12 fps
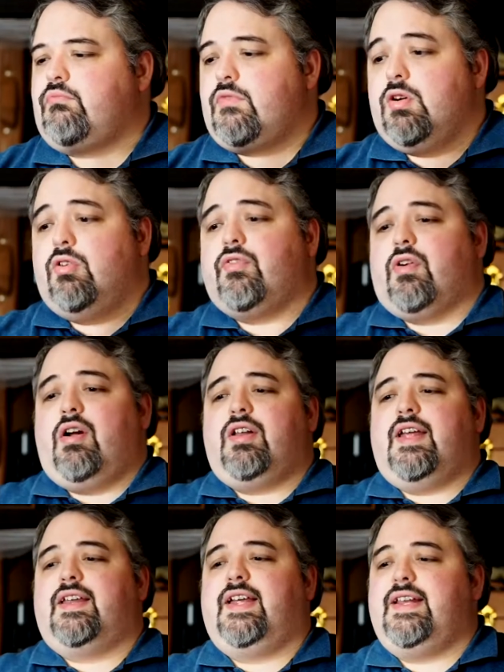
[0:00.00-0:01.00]
Overall,
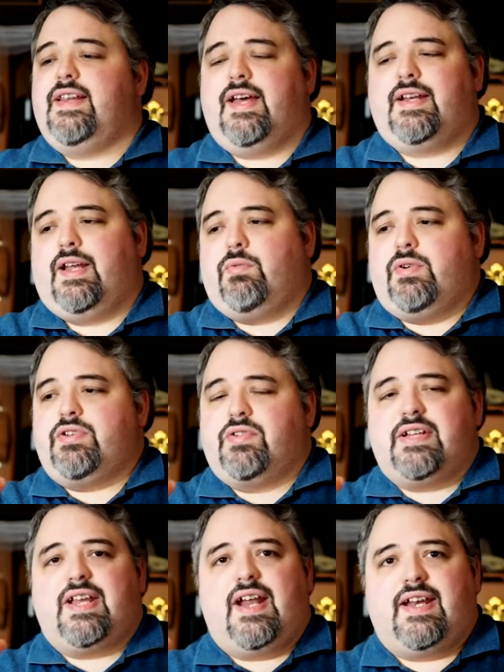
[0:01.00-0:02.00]
I like that, and I would
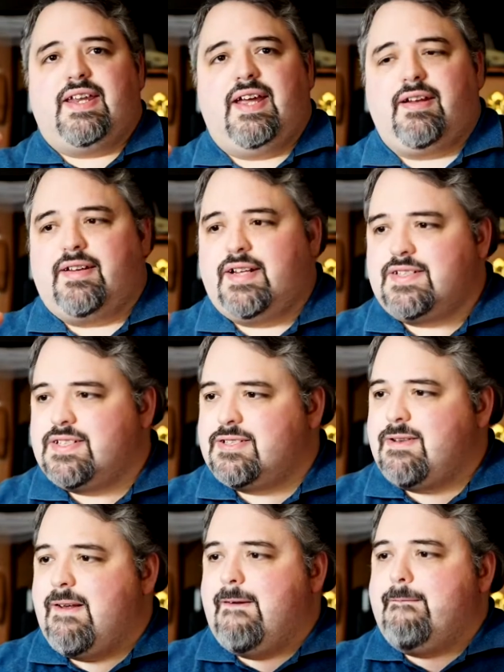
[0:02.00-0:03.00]
drink that again.
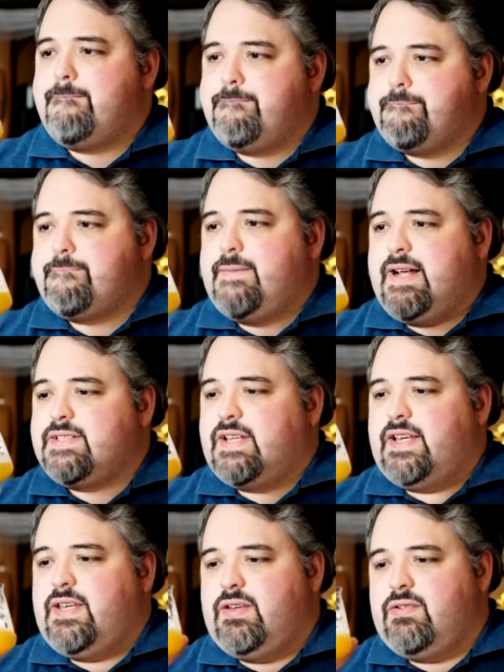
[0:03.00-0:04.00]
That's a
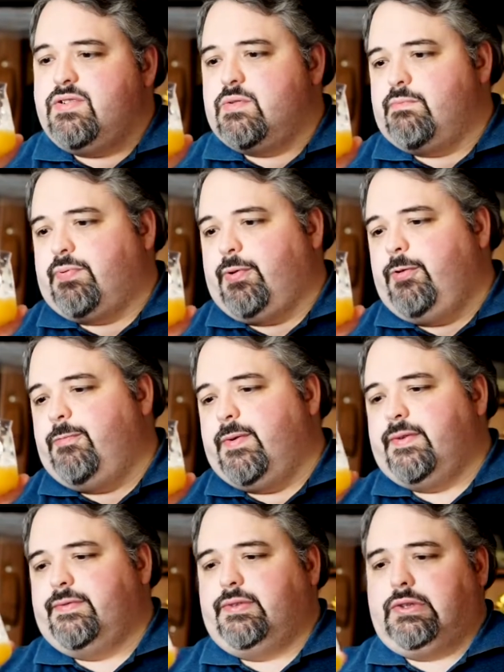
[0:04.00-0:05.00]
huge improvement.